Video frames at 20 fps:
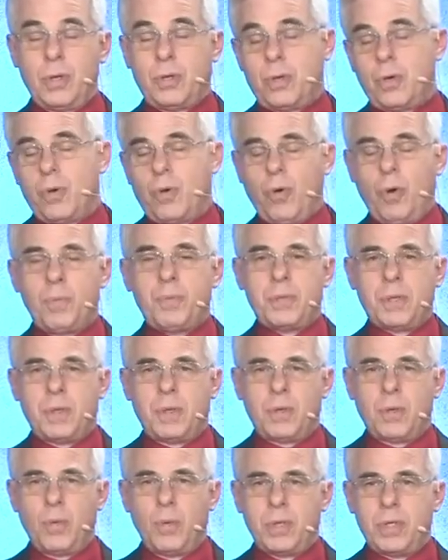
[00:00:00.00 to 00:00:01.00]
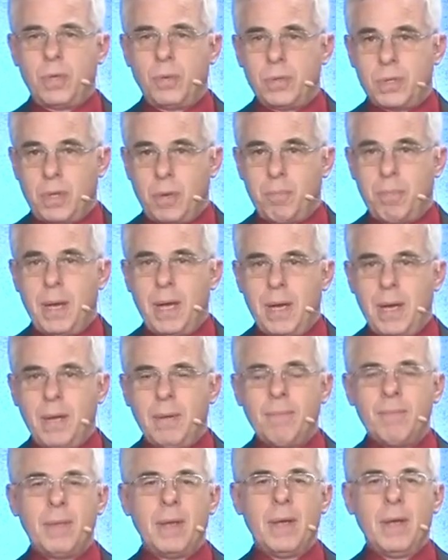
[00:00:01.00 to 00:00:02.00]
two groups to which he was
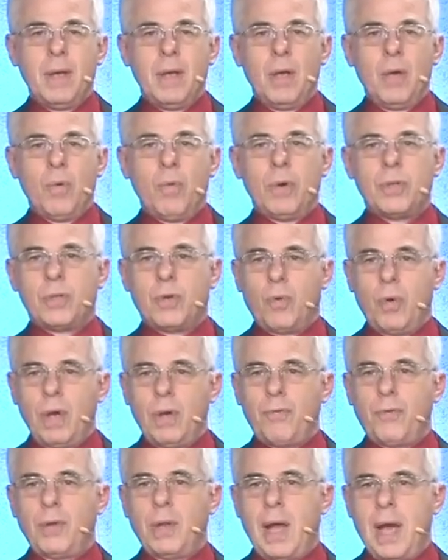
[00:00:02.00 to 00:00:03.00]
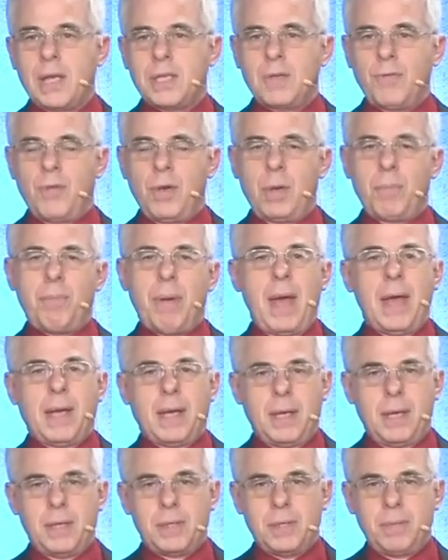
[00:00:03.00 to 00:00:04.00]
competing was Greek philosophy and
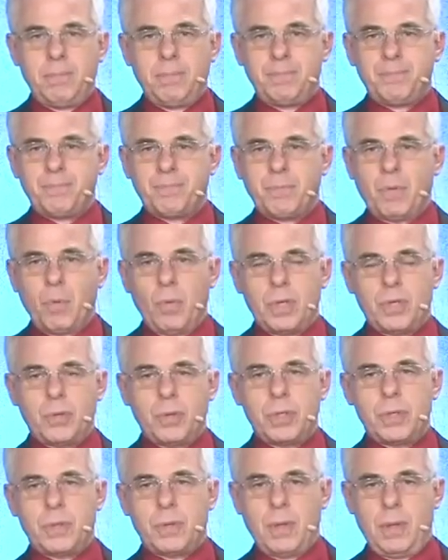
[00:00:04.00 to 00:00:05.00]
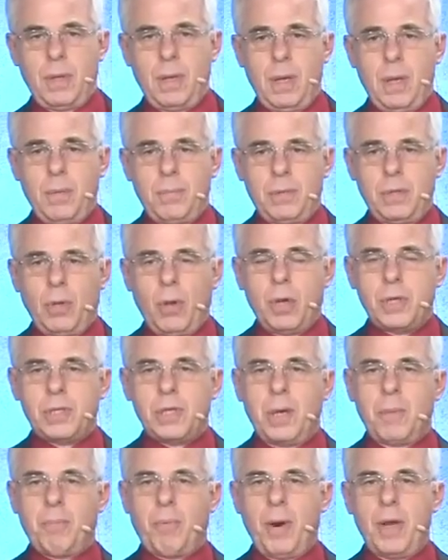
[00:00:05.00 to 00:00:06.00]
paganism, which was
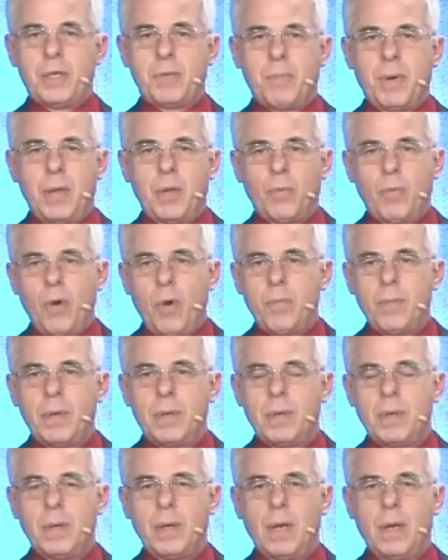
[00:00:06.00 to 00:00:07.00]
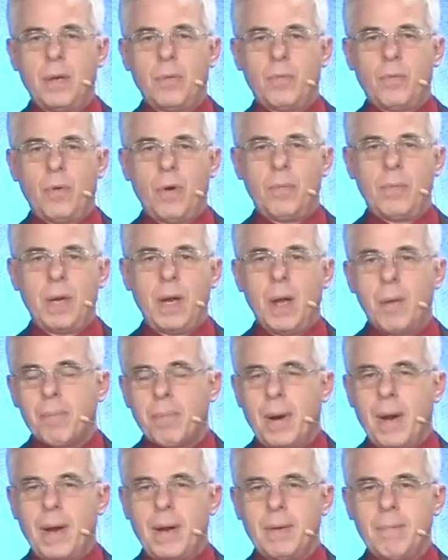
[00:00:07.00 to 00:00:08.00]
largely embraced by the Roman
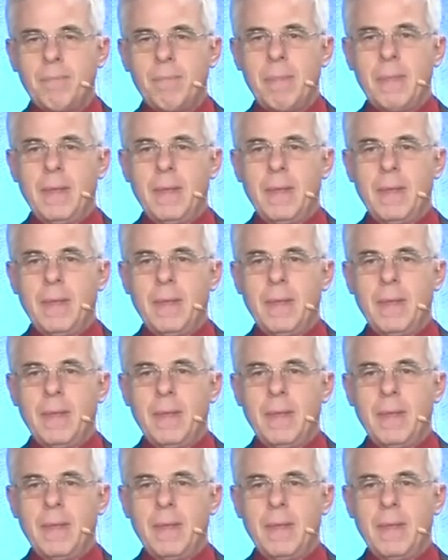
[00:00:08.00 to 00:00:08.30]
Empire,